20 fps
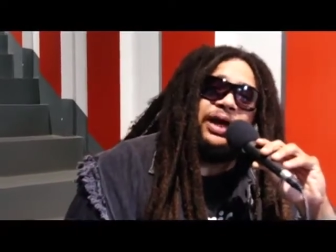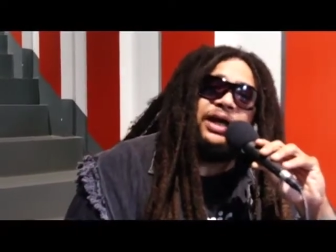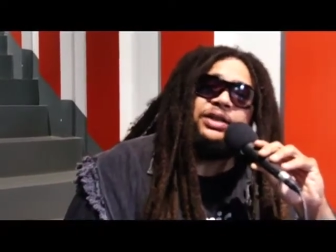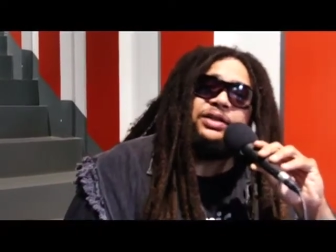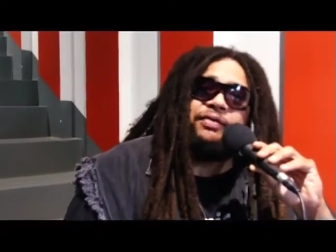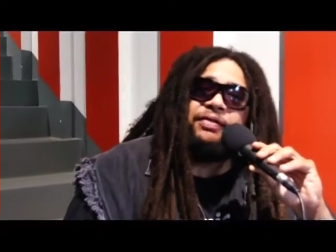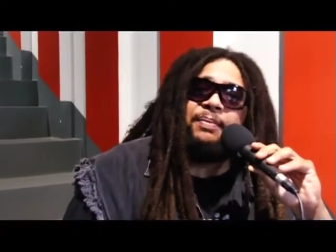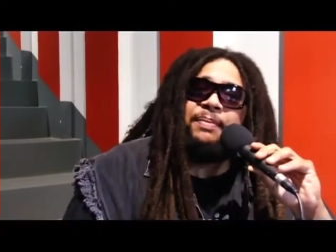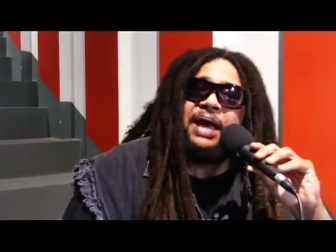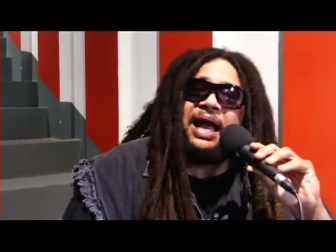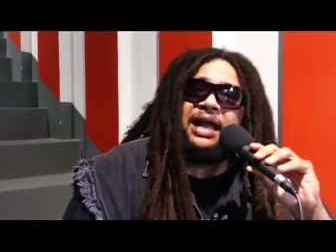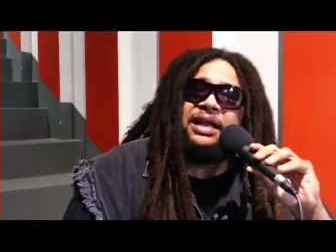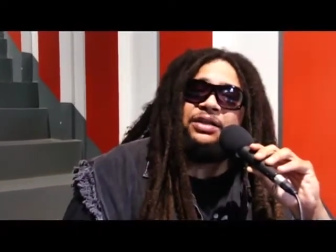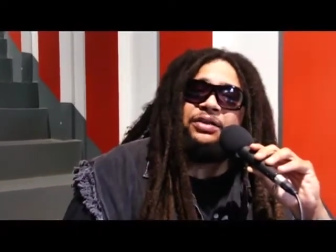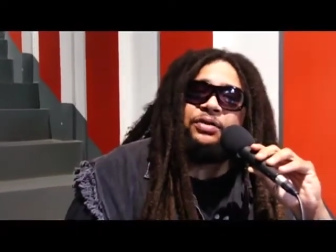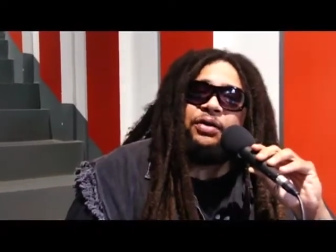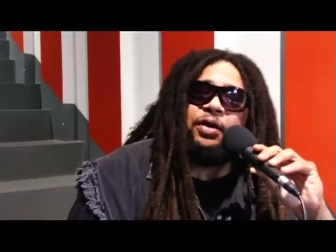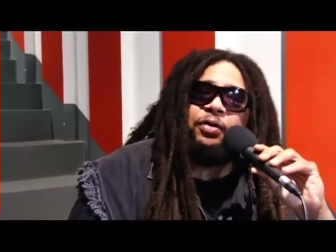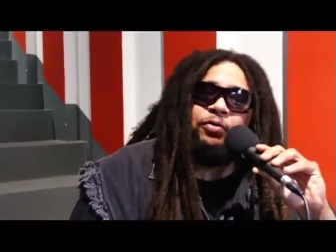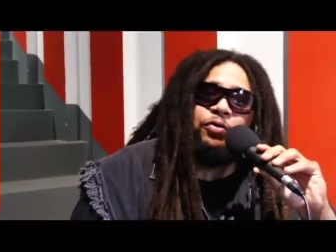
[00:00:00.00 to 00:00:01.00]
each of the
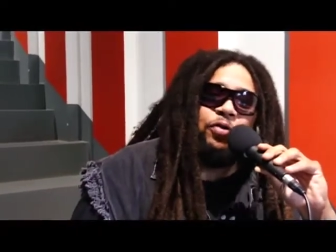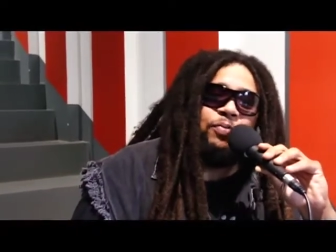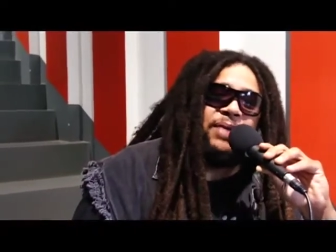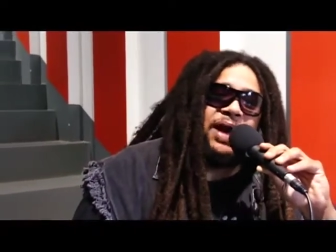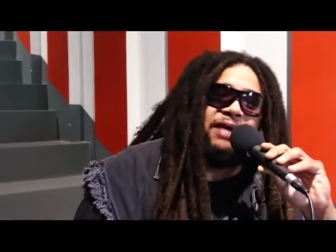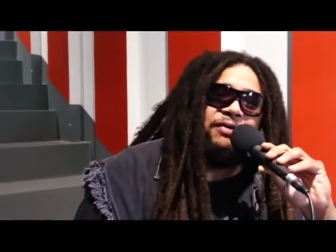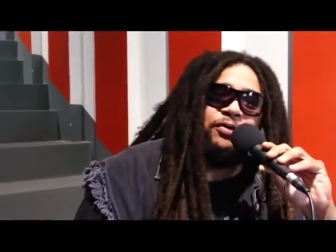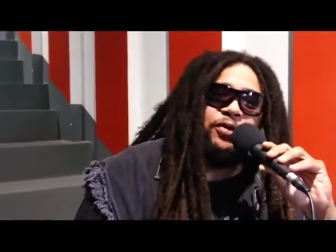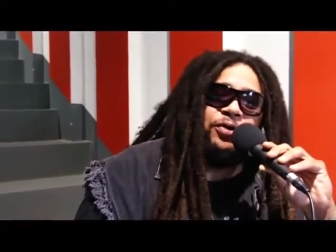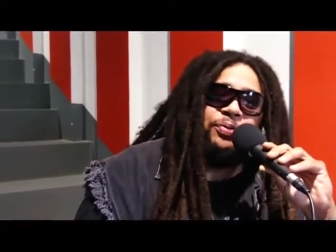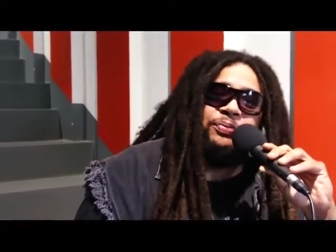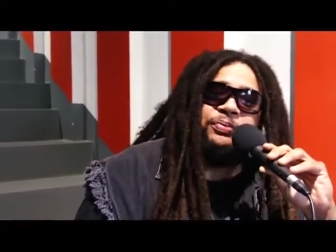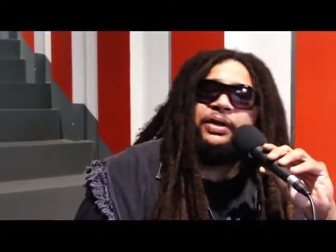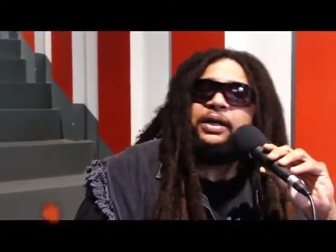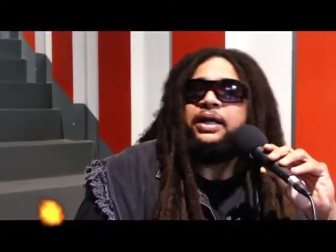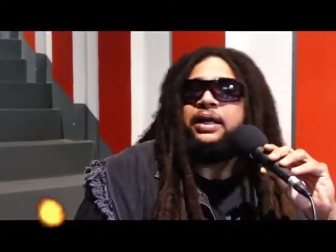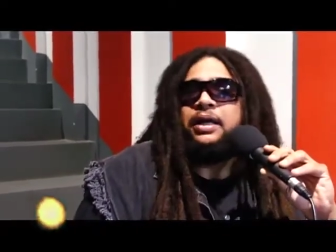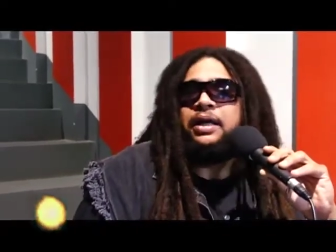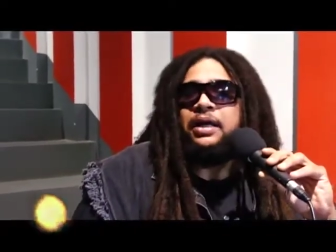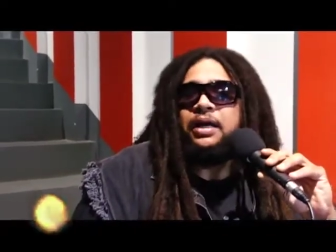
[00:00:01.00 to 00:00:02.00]
bands, room by room,
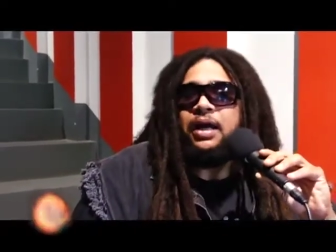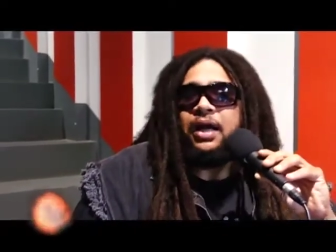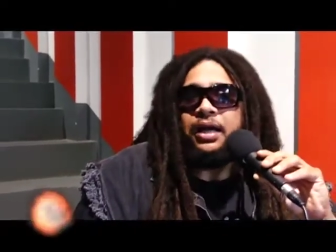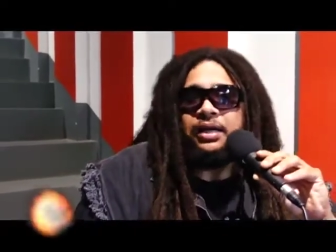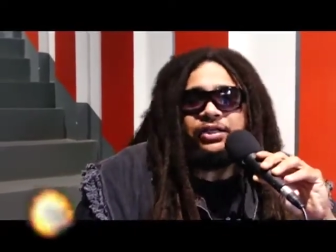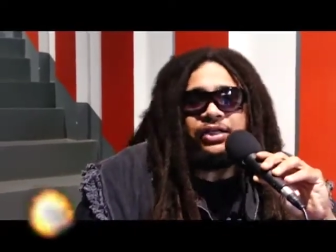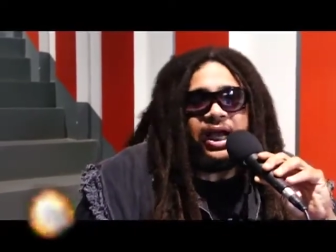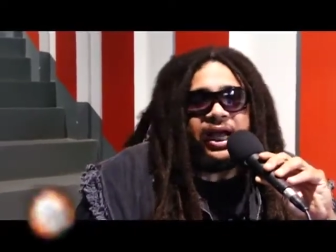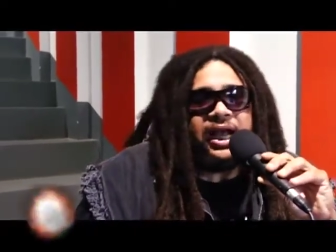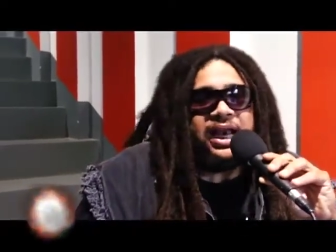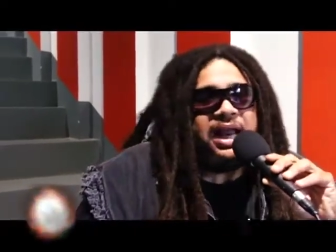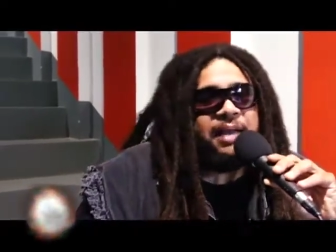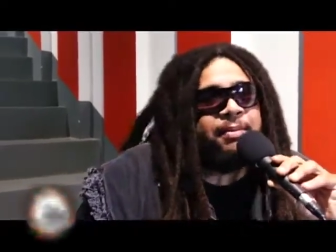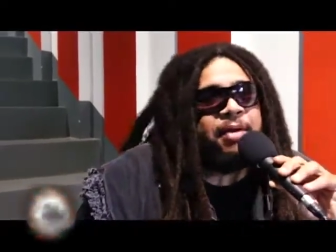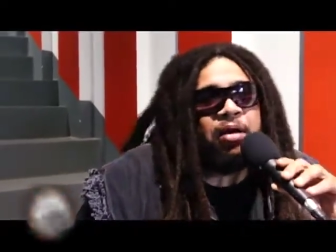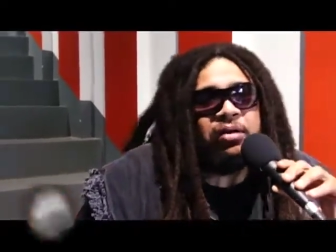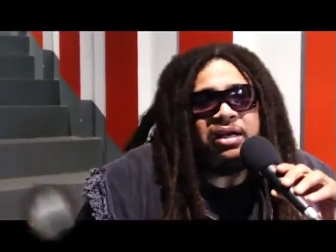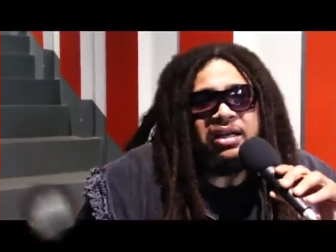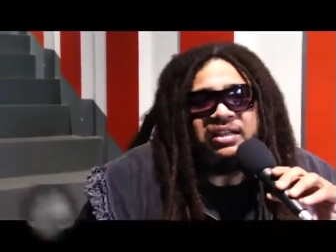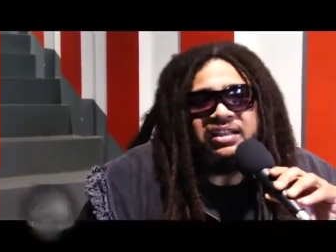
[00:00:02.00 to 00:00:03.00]
and checking them
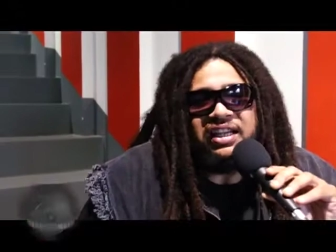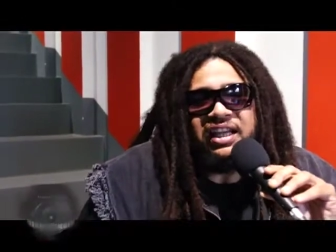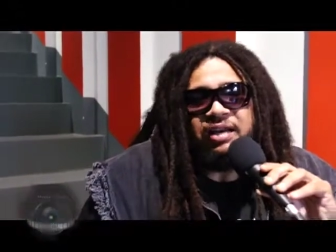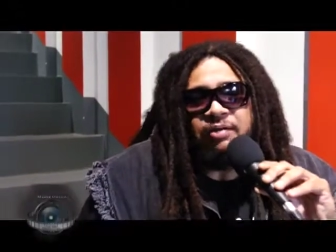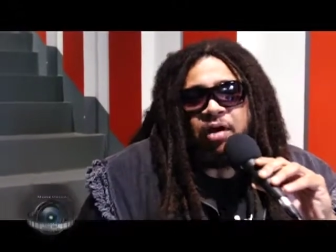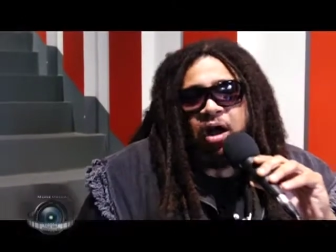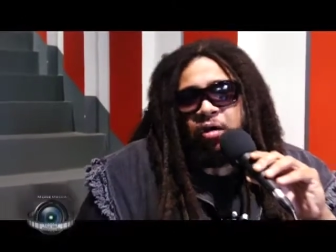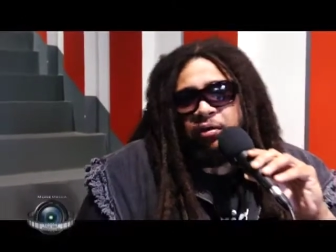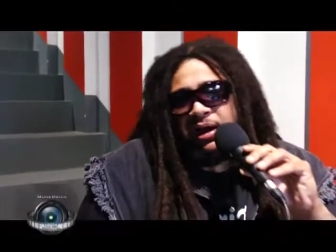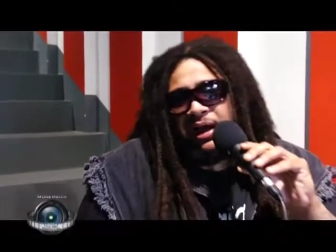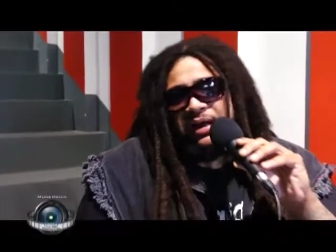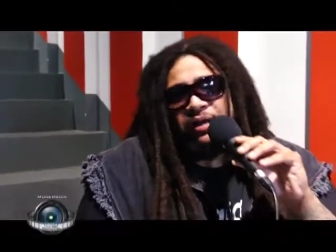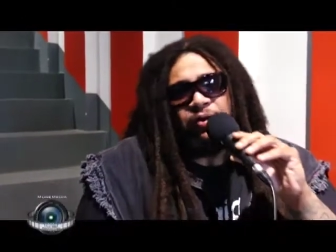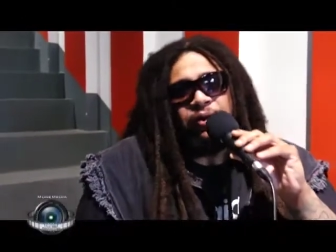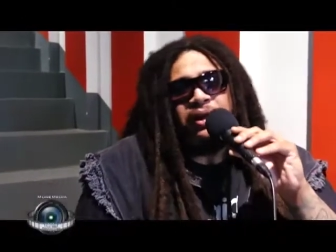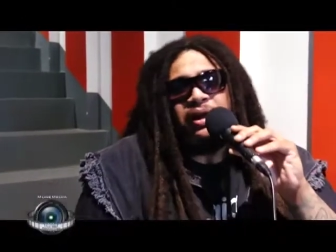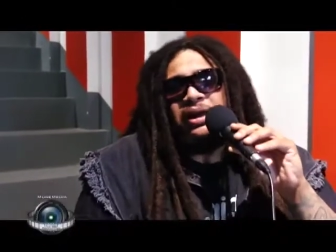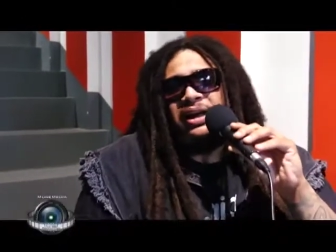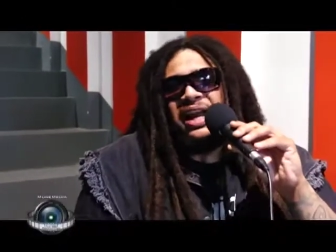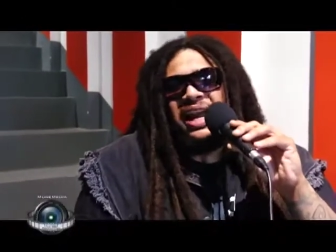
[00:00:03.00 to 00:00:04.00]
out and seeing how they're
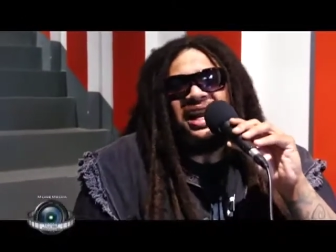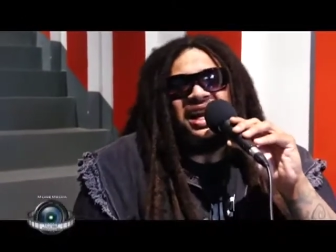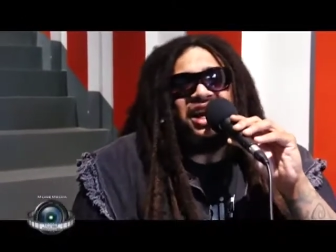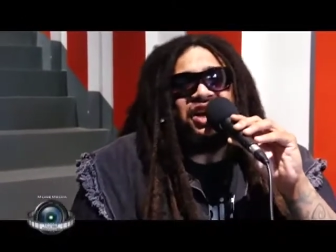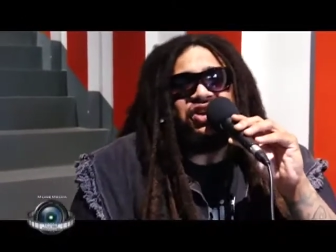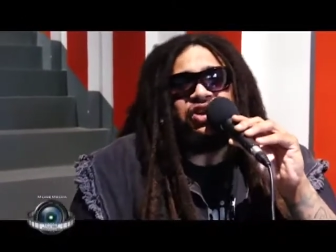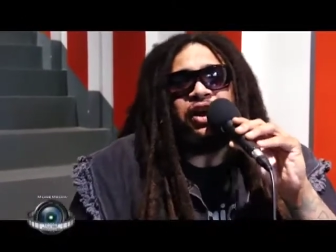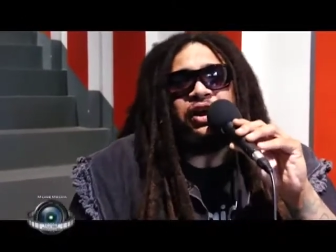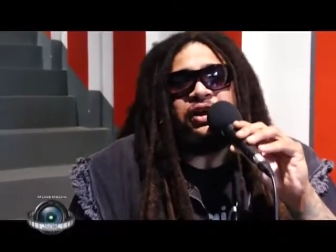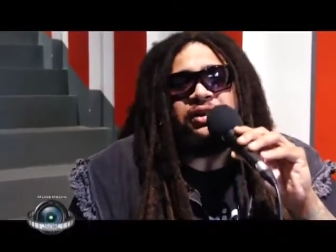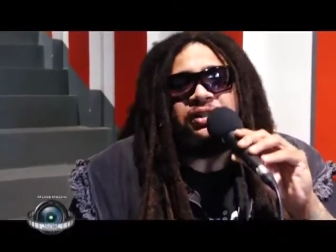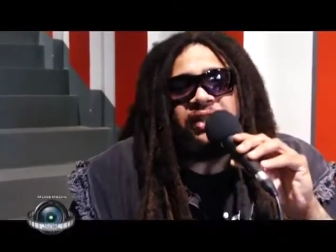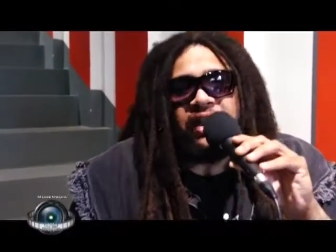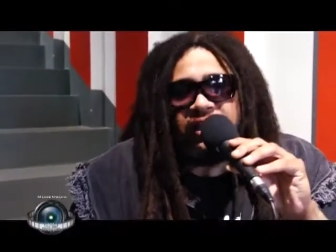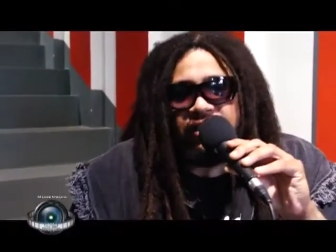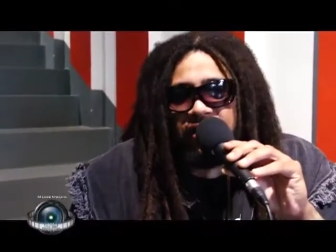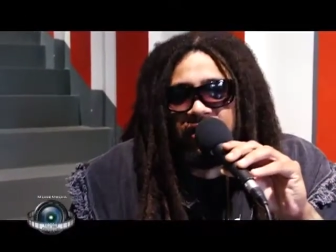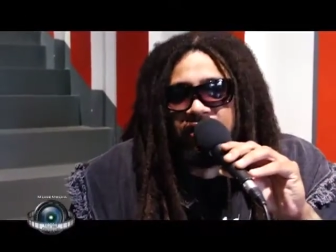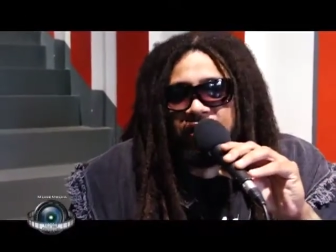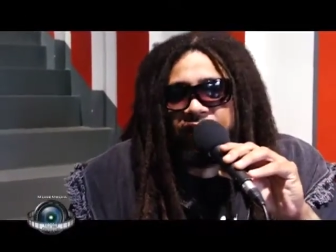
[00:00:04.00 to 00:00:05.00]
doing in their initial
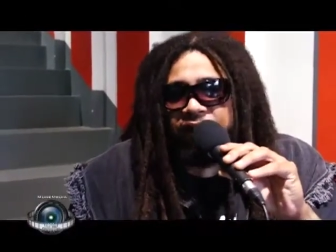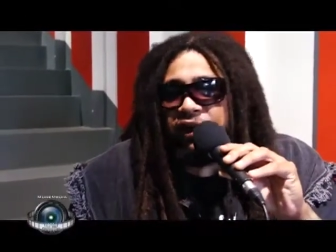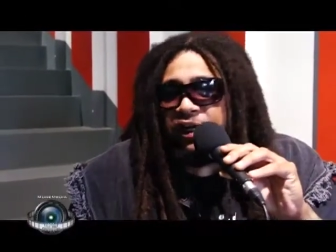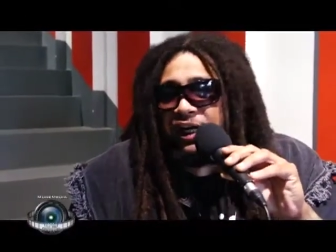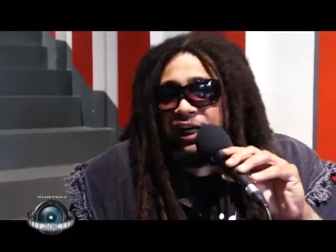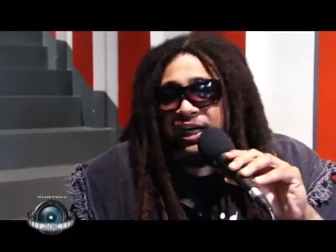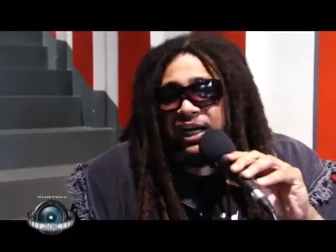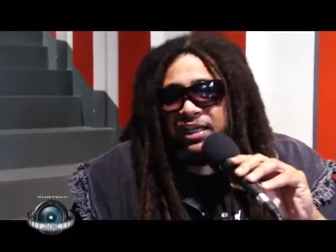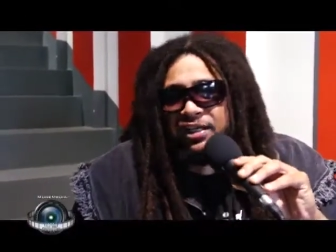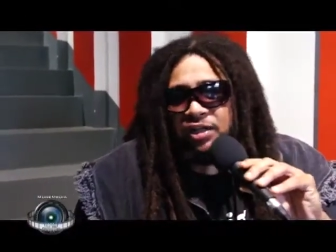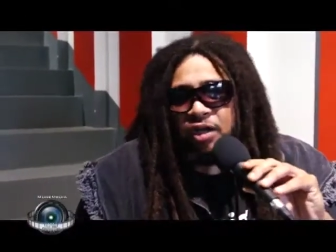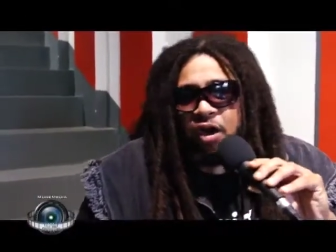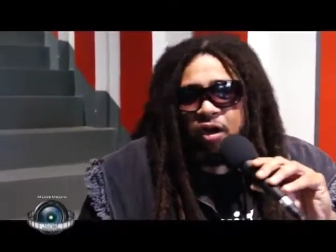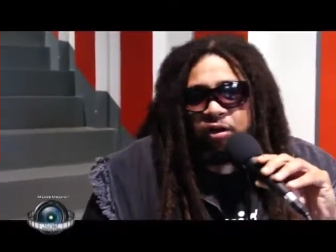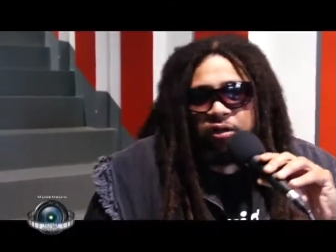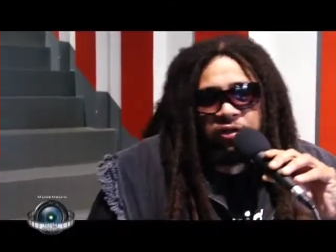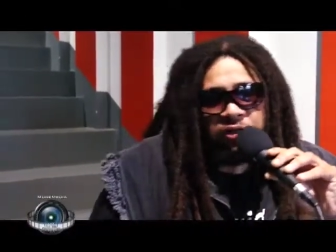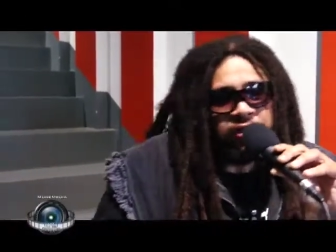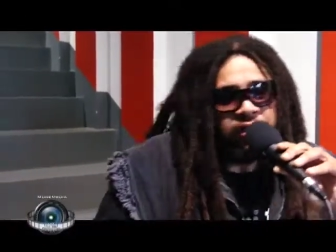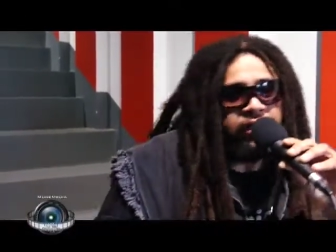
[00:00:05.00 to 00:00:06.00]
stages of learning their
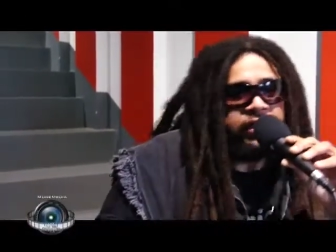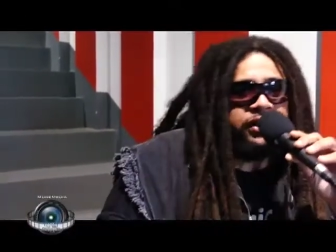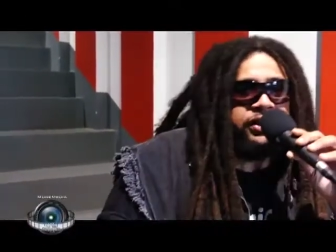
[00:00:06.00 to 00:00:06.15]
songs.